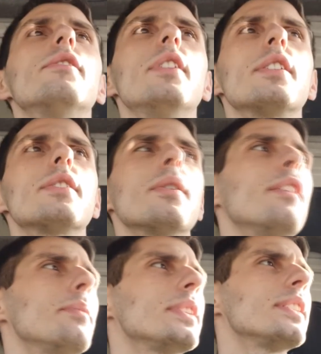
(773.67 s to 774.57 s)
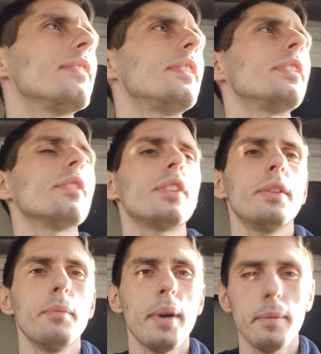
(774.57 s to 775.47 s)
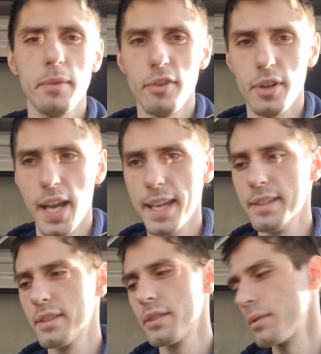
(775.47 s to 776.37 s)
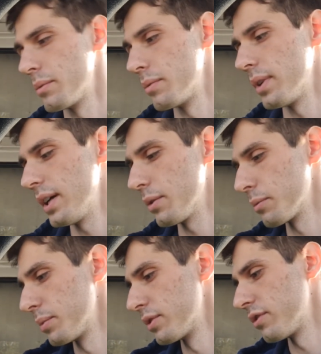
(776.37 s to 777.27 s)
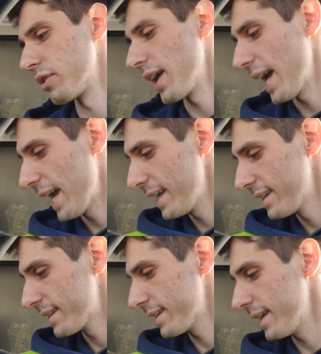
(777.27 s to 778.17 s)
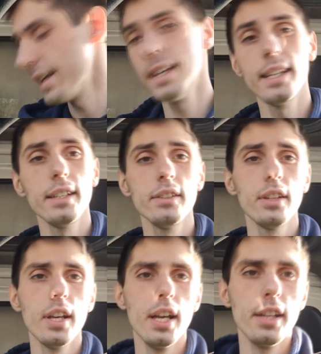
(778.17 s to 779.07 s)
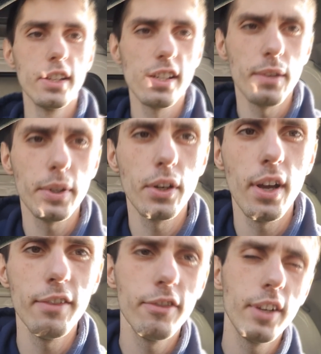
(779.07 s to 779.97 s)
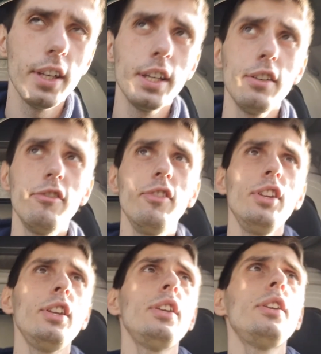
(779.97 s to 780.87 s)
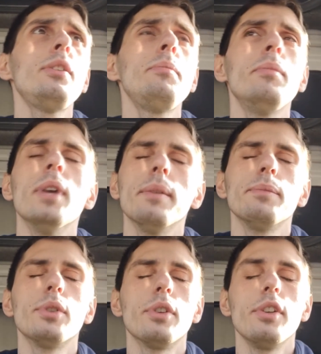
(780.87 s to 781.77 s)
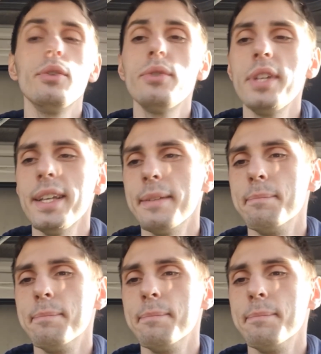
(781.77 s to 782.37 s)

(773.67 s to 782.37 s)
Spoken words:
Felixstowe 7:30, got here right before 8. I was booked for 8, and turns out I don't have a UCN.